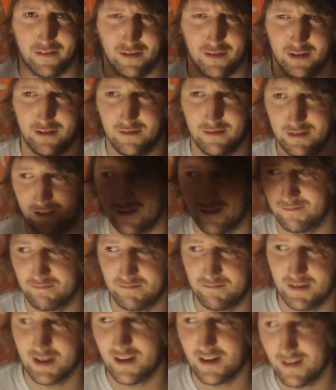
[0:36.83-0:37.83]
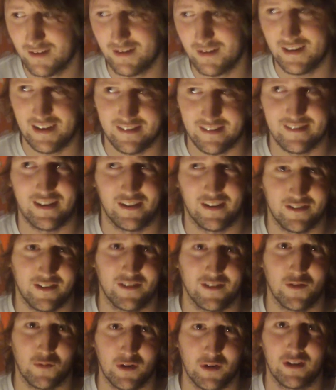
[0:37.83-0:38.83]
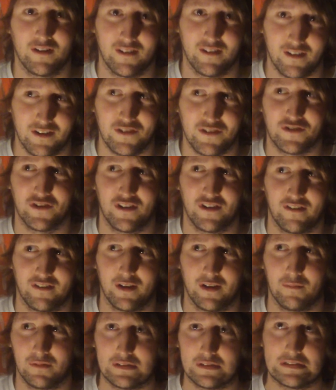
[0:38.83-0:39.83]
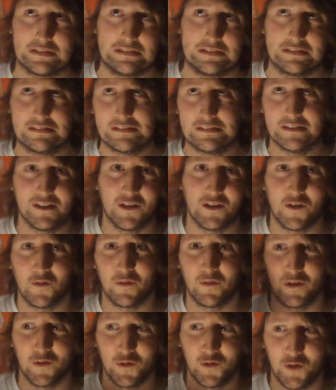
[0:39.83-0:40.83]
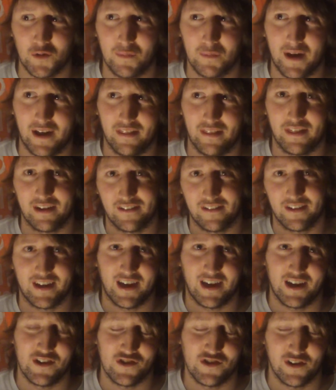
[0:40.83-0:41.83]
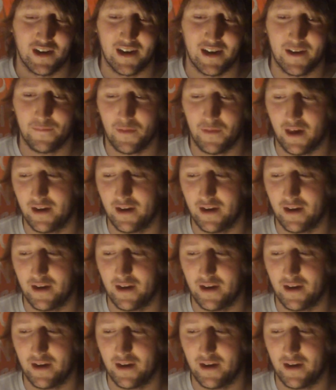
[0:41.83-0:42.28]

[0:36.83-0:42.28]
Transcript: So I listened outside the window. I know I shouldn't have done, but we all do bad things occasionally.